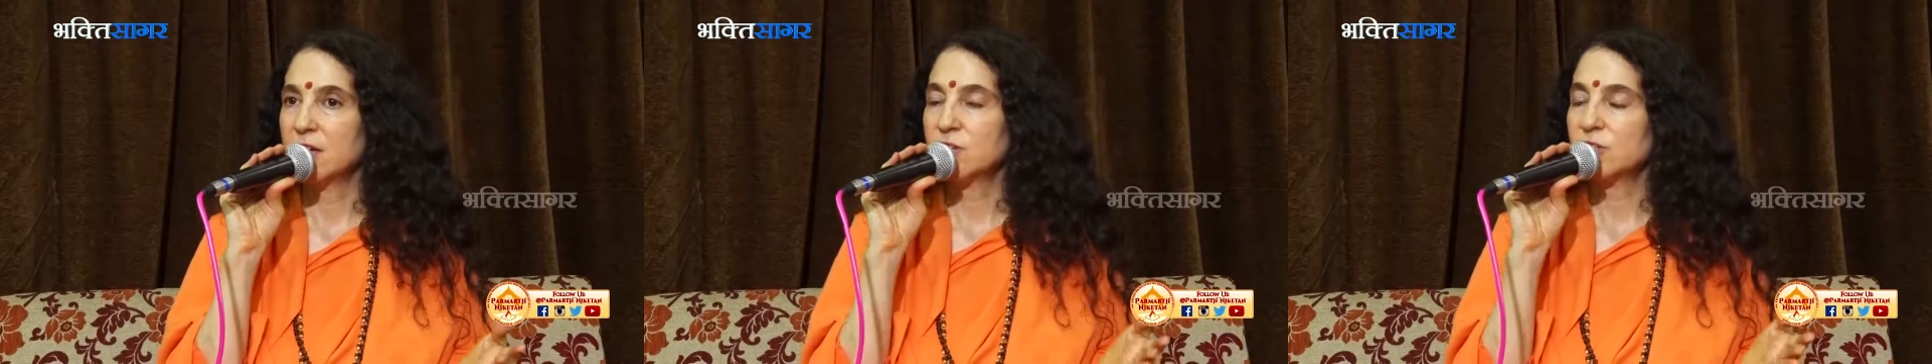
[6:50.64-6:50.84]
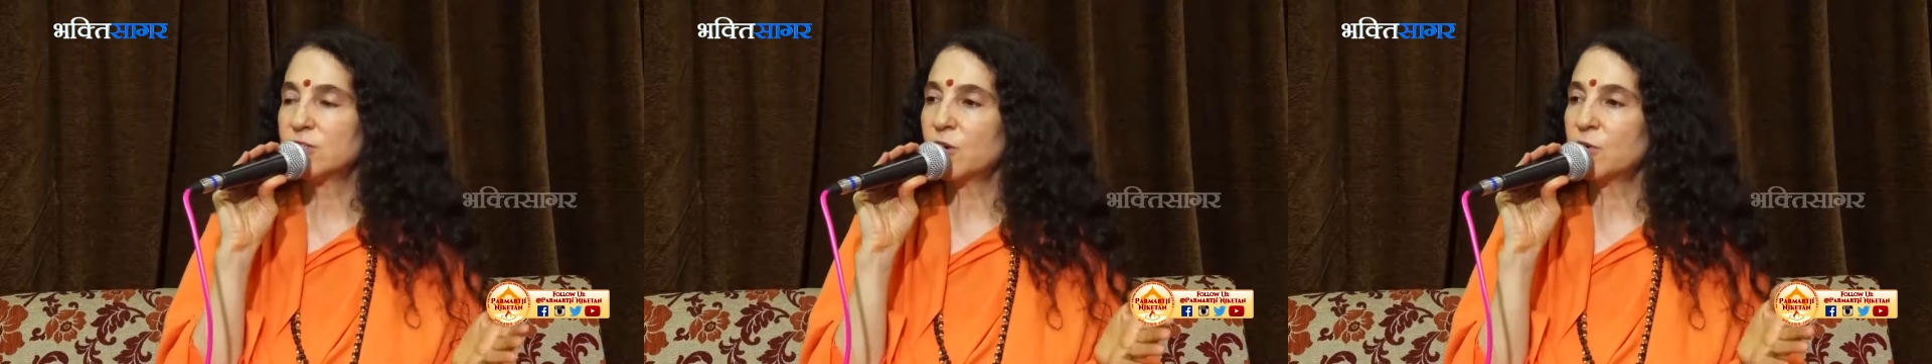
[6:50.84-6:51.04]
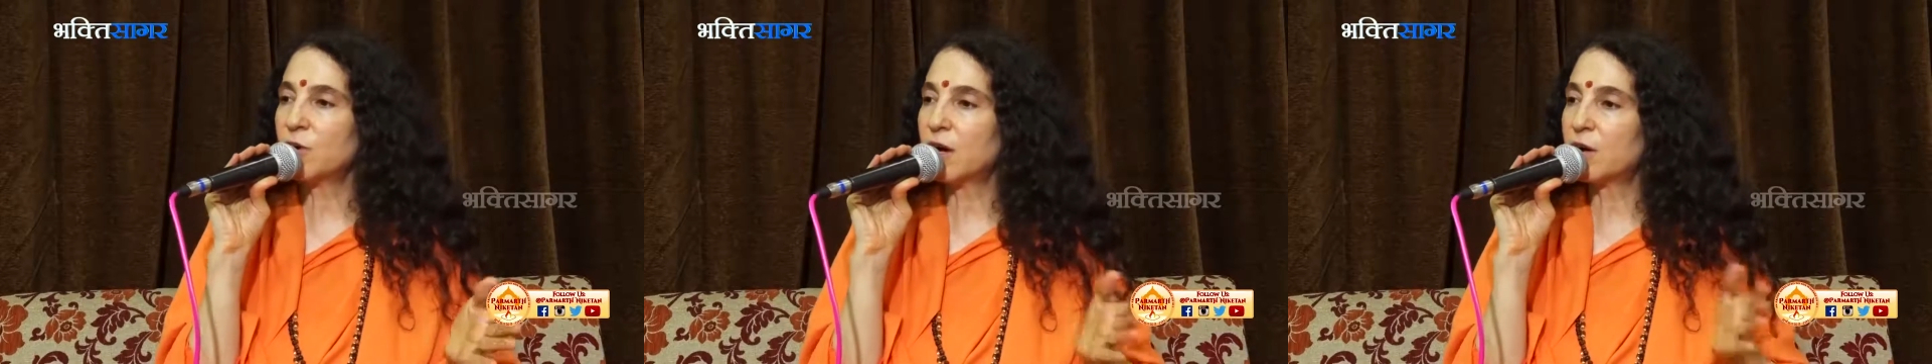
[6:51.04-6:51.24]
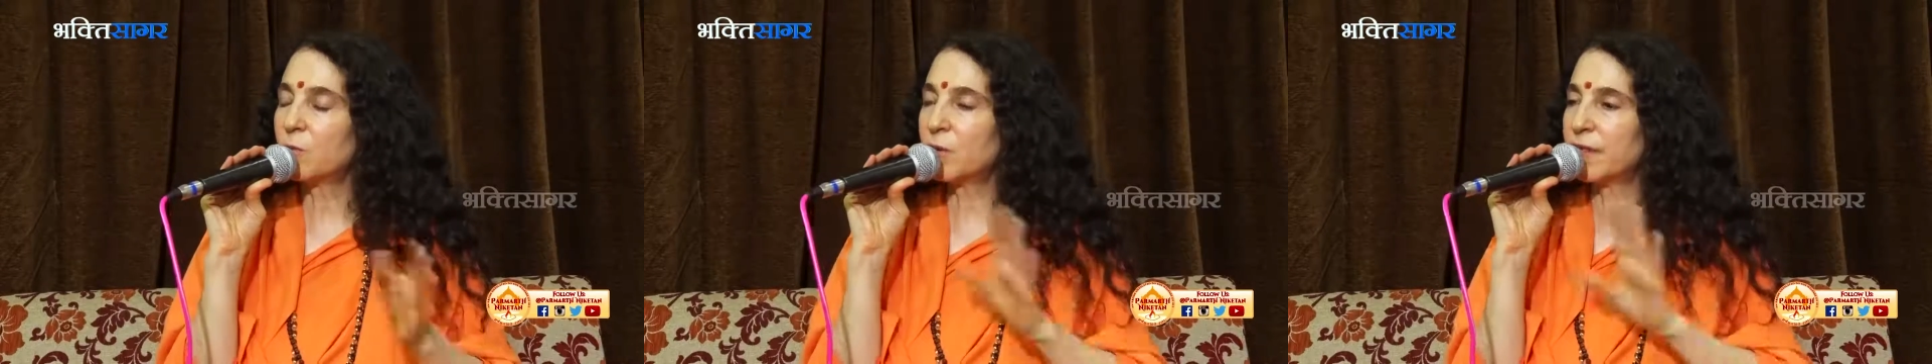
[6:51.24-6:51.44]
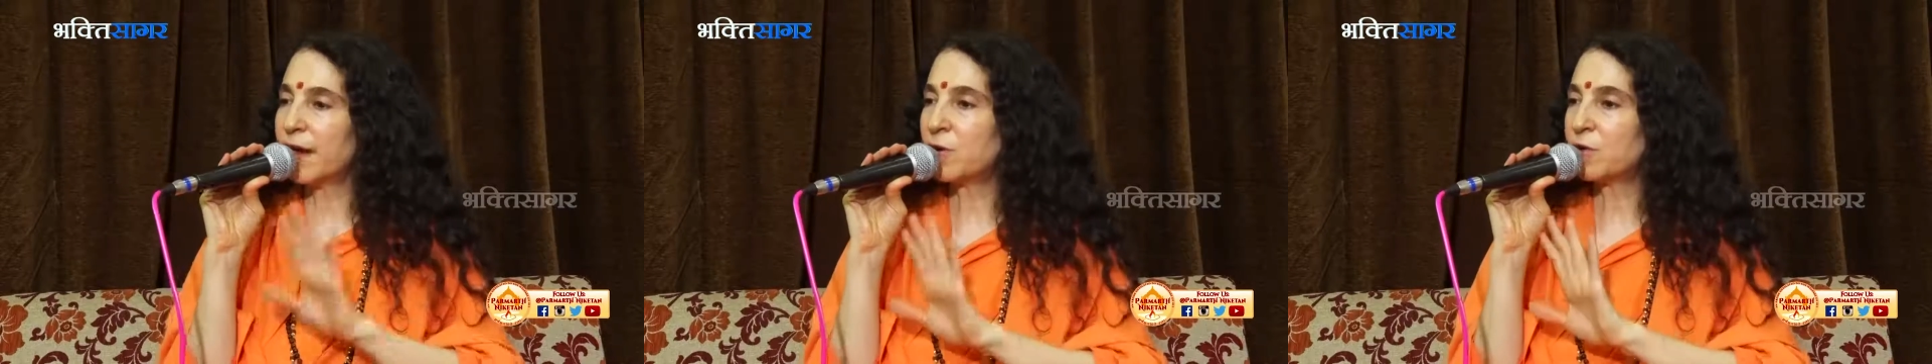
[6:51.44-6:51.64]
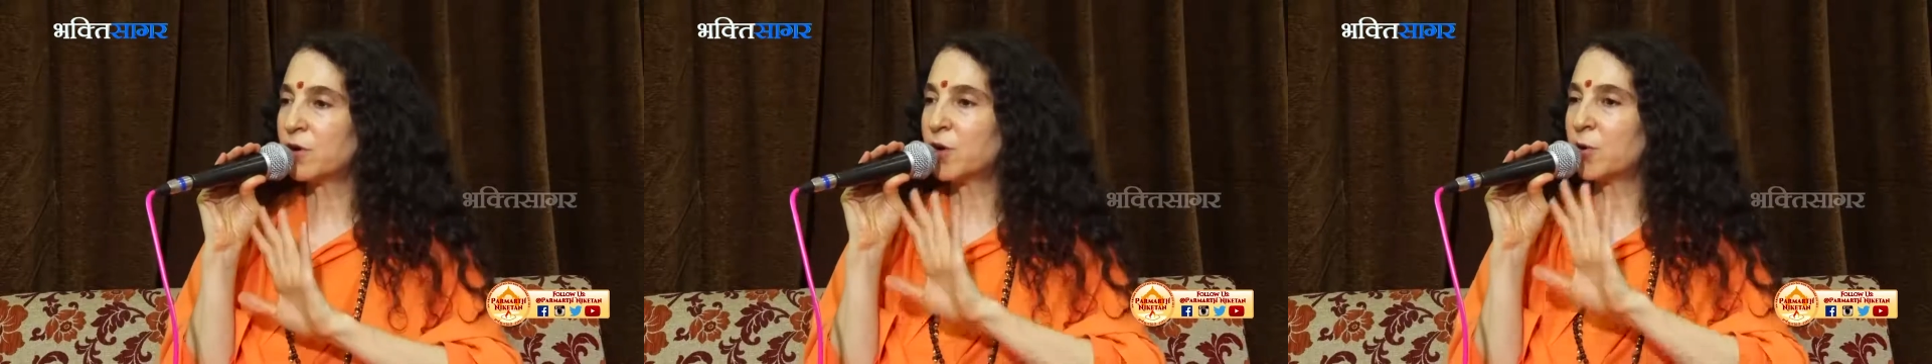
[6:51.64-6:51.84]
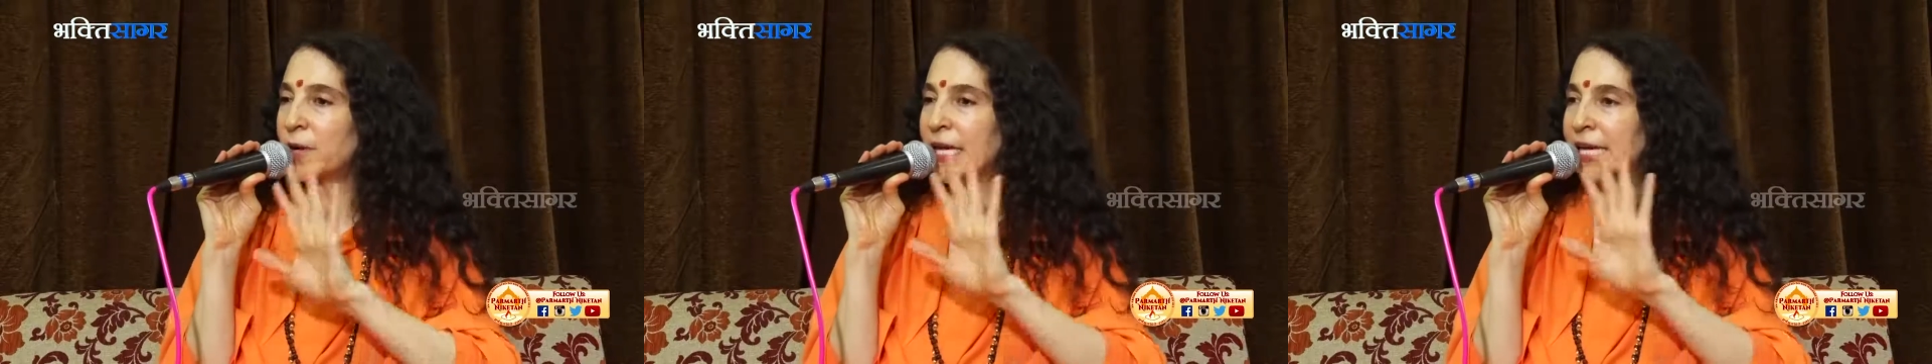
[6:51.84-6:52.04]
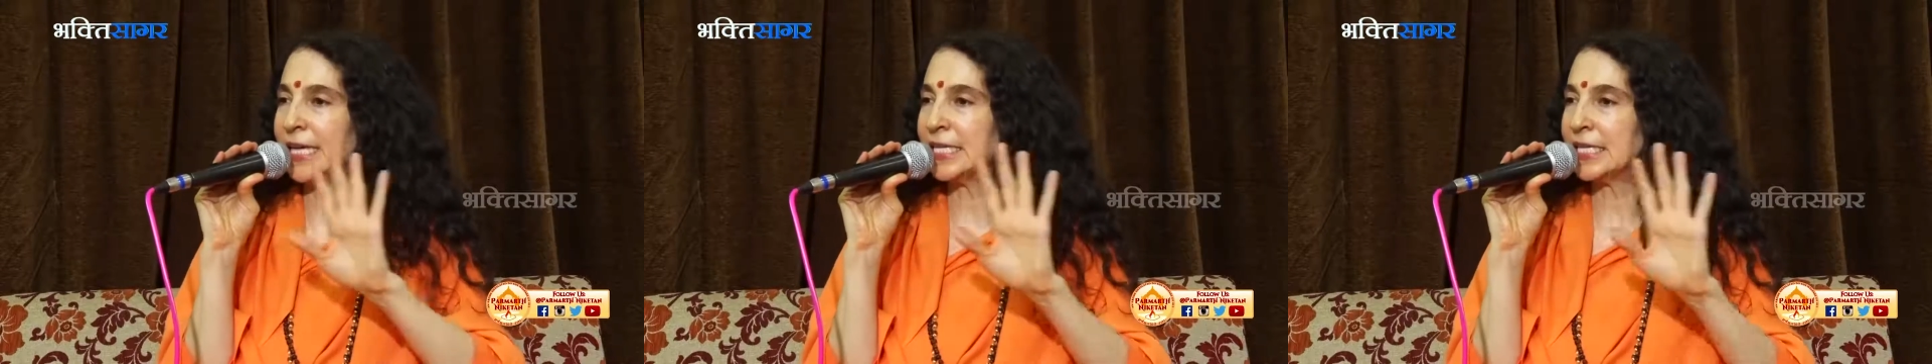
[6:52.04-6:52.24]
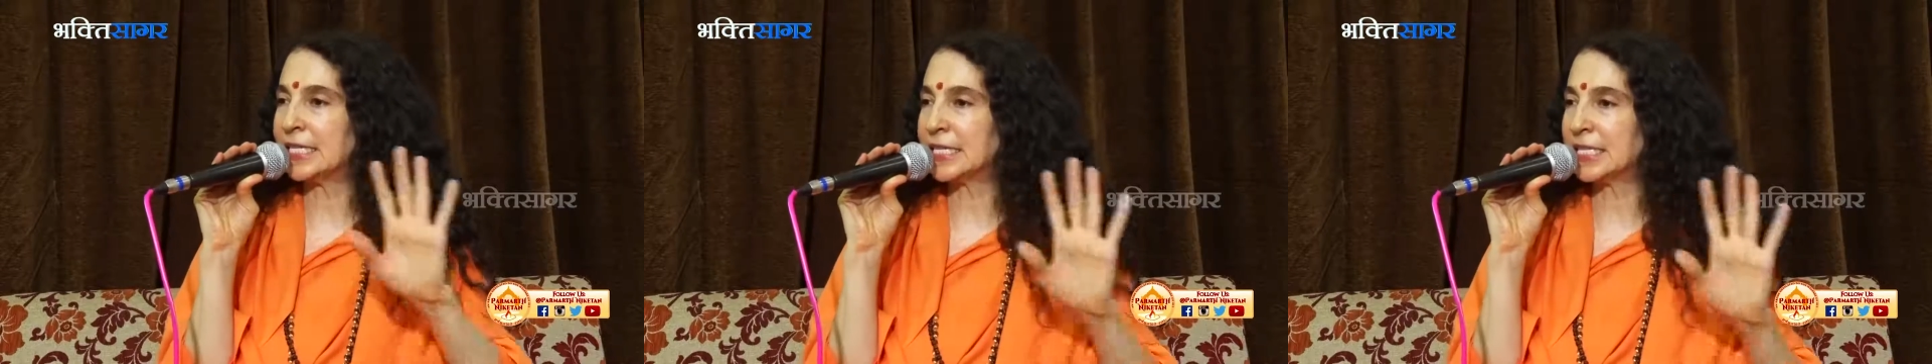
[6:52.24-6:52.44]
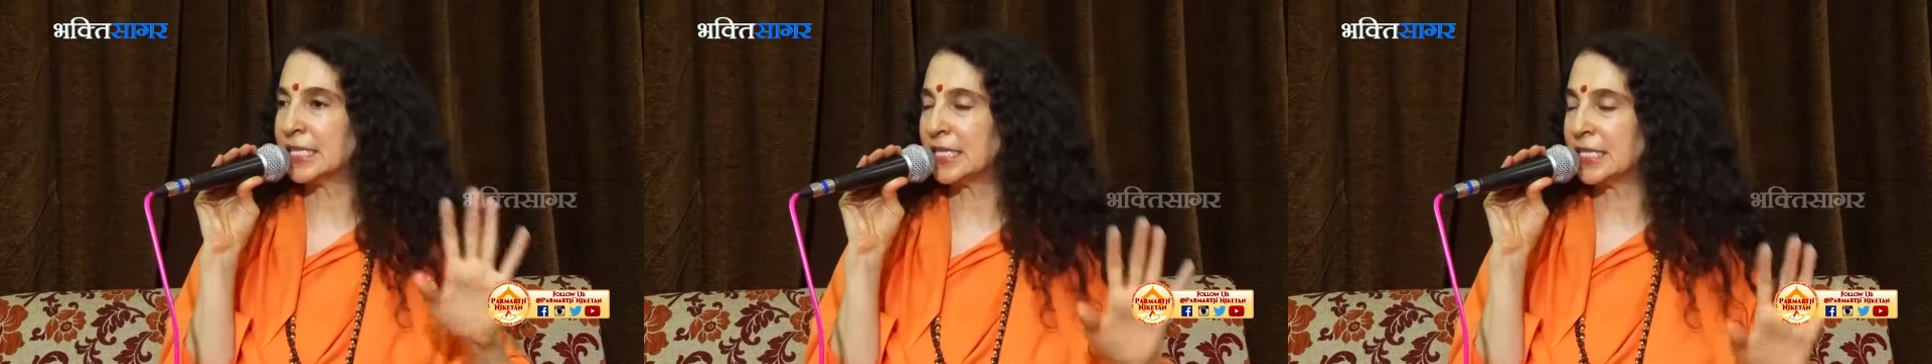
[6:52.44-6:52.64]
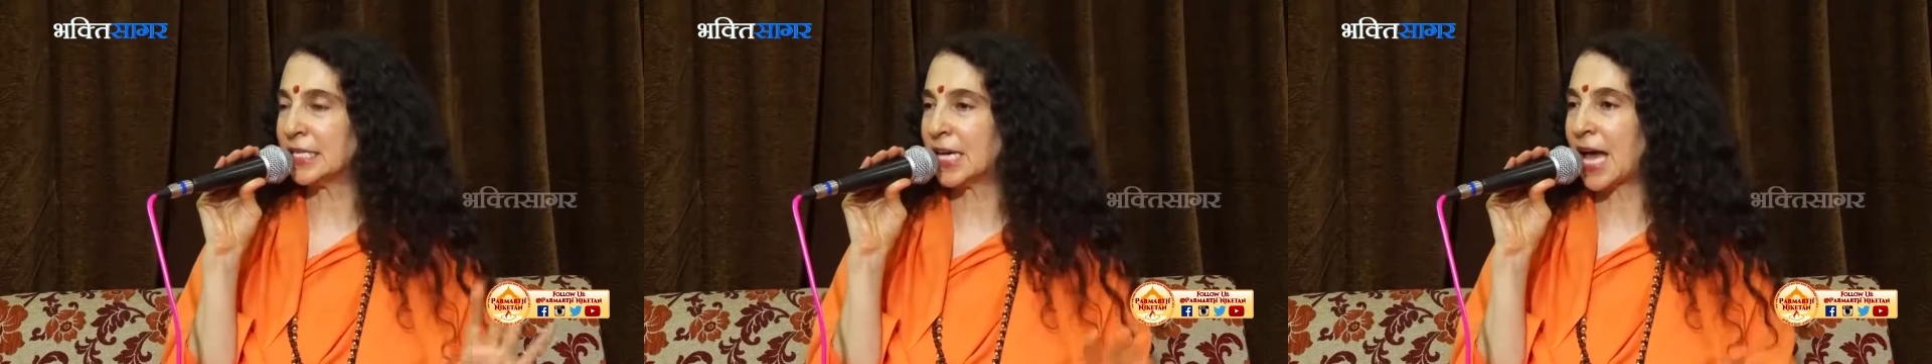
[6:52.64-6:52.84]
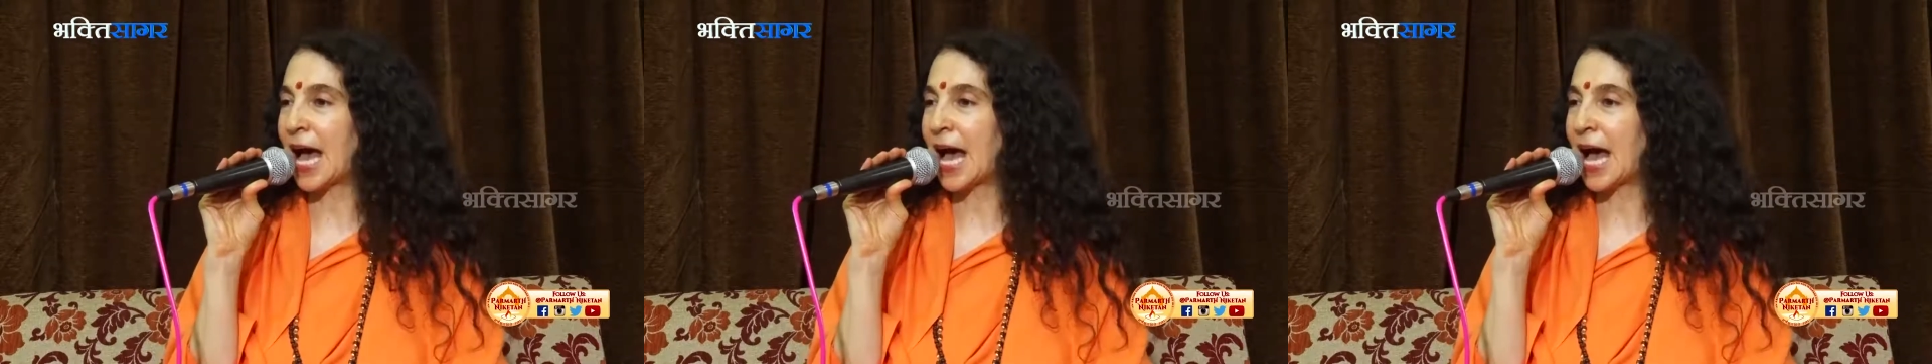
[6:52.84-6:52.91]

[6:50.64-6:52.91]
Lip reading: So without going into the